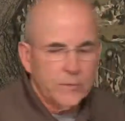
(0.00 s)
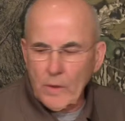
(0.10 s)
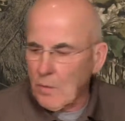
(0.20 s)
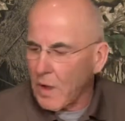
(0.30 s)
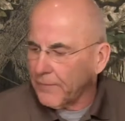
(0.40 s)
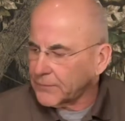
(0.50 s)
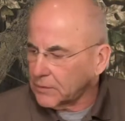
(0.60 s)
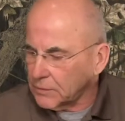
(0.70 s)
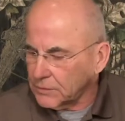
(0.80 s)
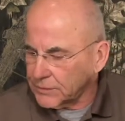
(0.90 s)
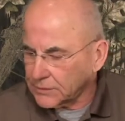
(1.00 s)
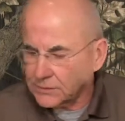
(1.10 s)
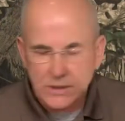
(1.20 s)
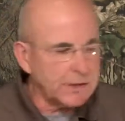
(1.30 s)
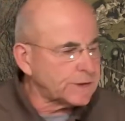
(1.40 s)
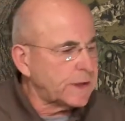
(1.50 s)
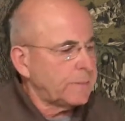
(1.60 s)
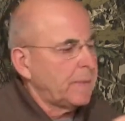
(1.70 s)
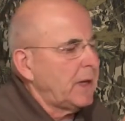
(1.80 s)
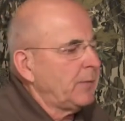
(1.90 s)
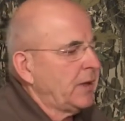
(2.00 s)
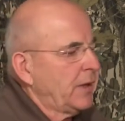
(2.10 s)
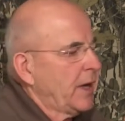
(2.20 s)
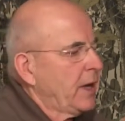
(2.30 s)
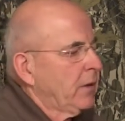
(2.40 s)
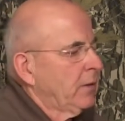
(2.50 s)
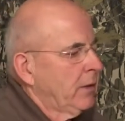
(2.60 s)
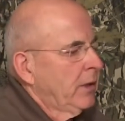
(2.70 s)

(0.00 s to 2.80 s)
Blow off the loose dust that may be there,